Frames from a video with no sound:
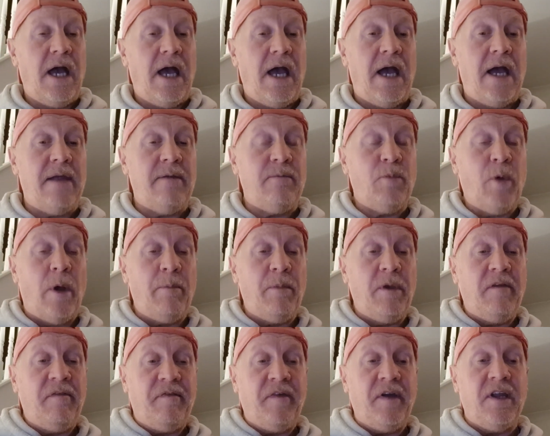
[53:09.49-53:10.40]
when
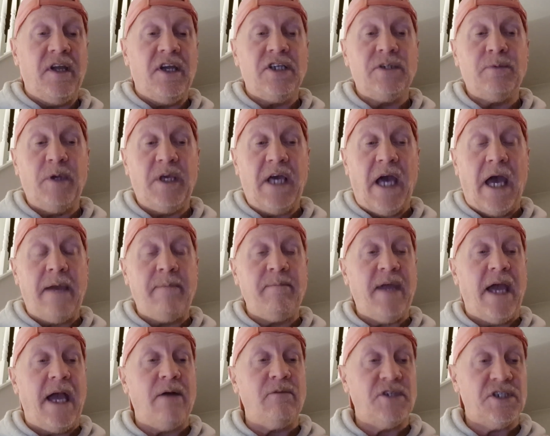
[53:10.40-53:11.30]
we finished, we
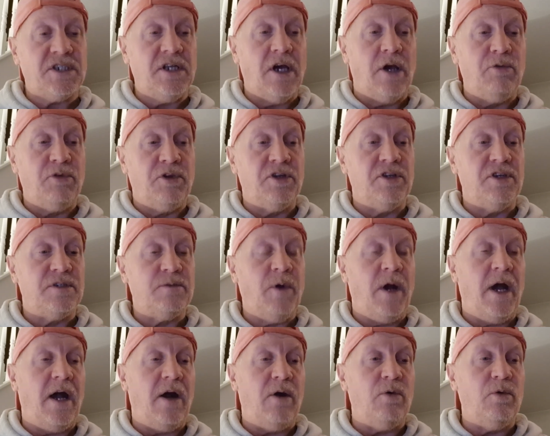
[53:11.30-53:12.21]
came down Snowdon as
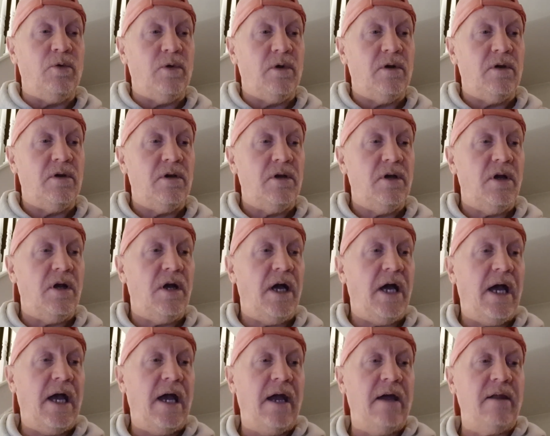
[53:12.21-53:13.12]
well,
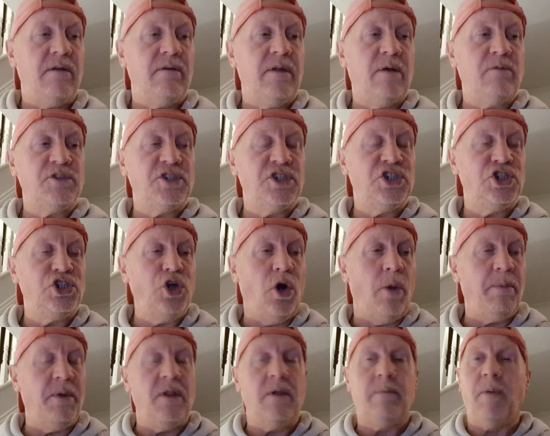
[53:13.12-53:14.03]
and there was a
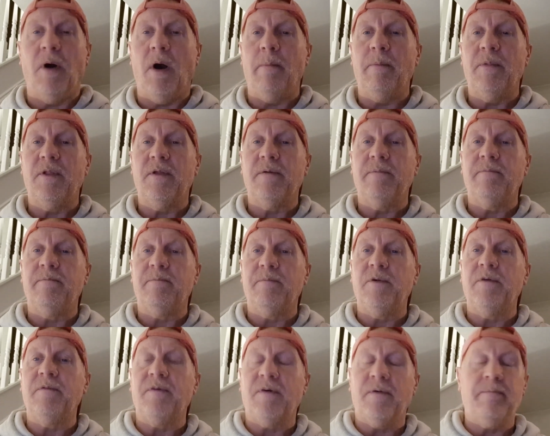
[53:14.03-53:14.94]
shop at the bottom of
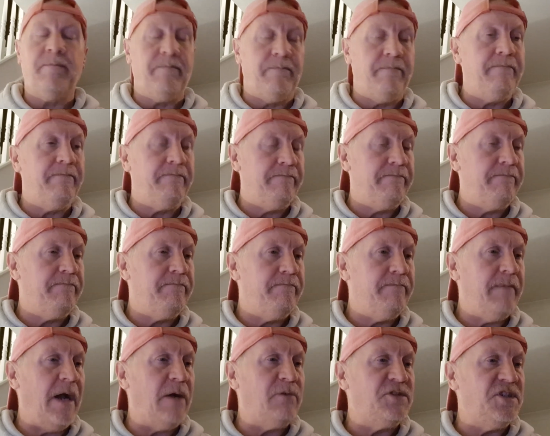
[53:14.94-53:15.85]
the
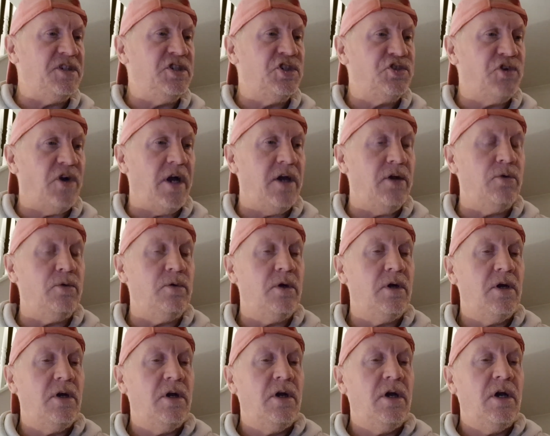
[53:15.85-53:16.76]
mountain trail.
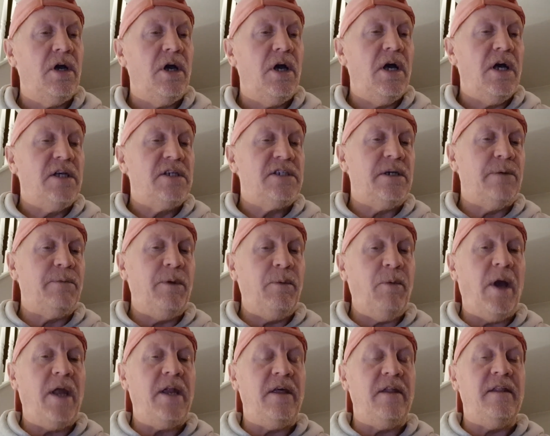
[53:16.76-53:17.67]
So we
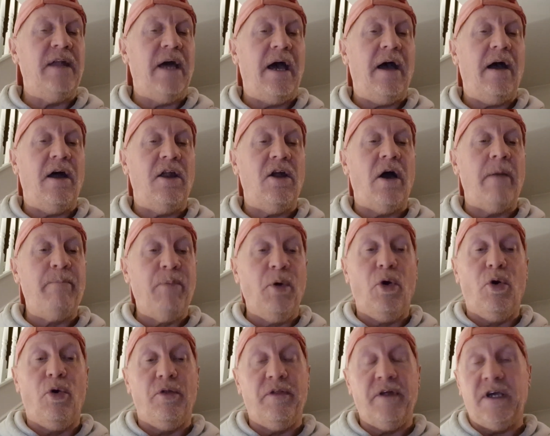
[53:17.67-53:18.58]
went in there, and I
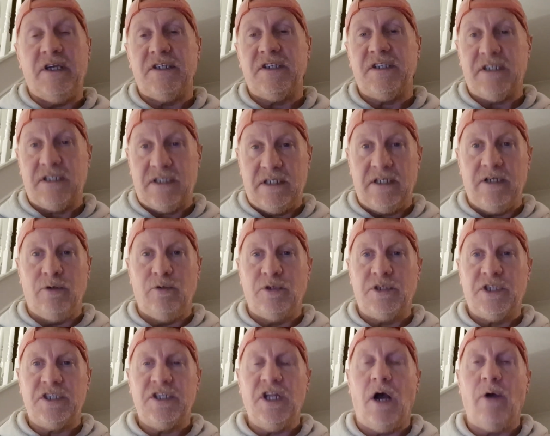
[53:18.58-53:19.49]
bought this
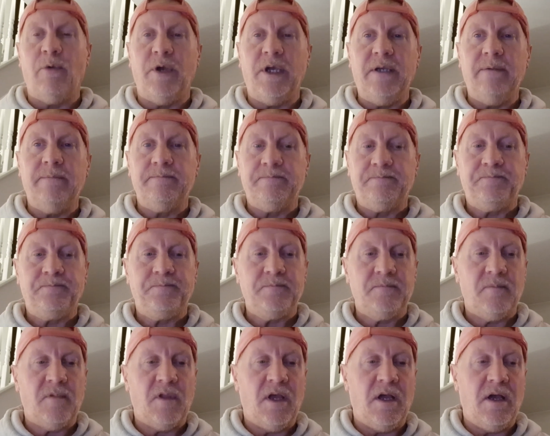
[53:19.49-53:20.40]
little Snowy,
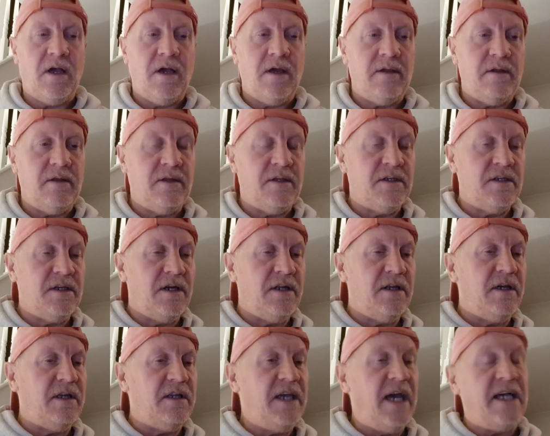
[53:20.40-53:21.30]

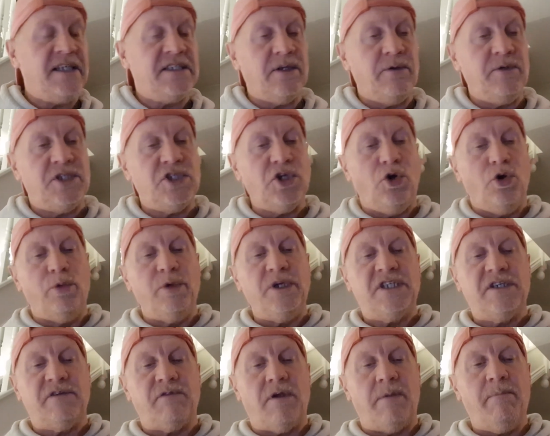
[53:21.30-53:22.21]
so it's
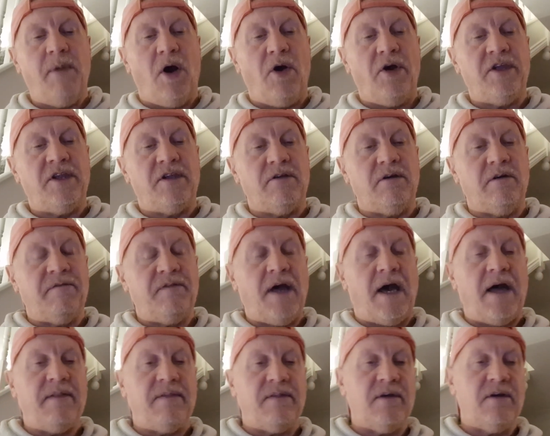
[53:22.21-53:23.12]
always a reminder of
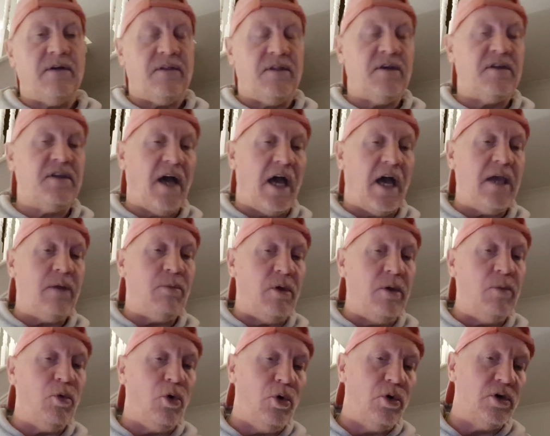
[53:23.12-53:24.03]
that the day
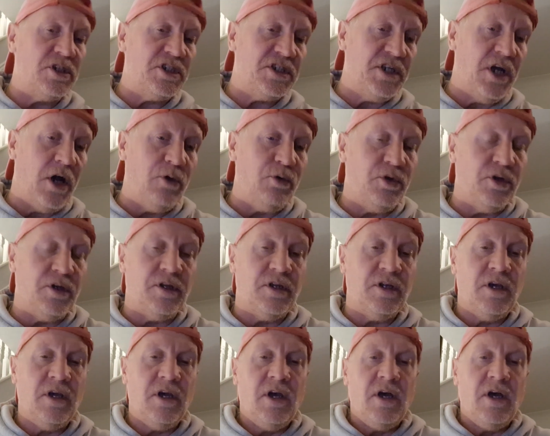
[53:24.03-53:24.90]
we walked Snowdon.